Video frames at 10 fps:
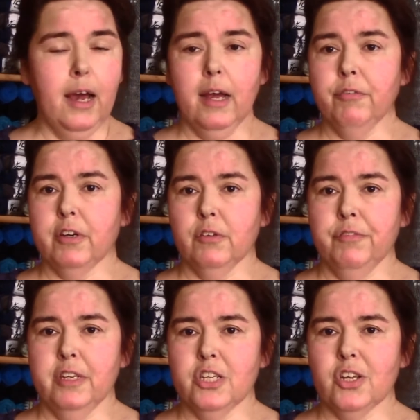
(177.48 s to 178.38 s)
I've got
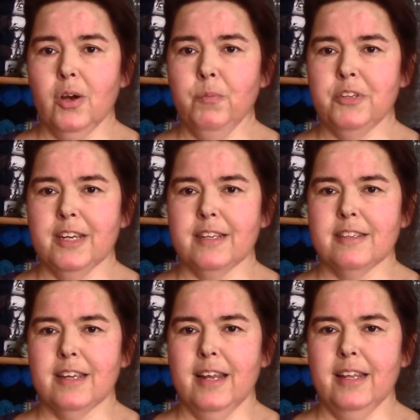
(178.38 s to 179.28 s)
finished
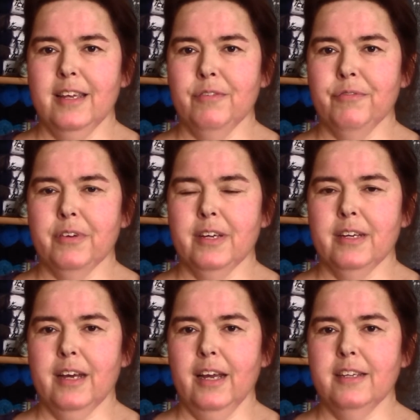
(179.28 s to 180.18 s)
objects, and if
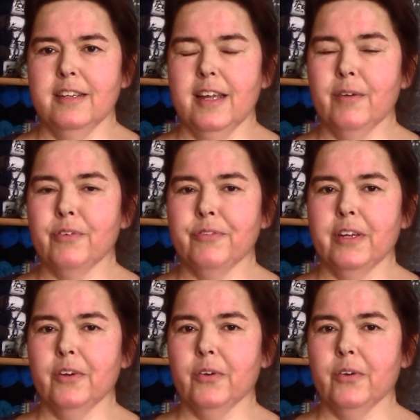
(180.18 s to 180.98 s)
I did everything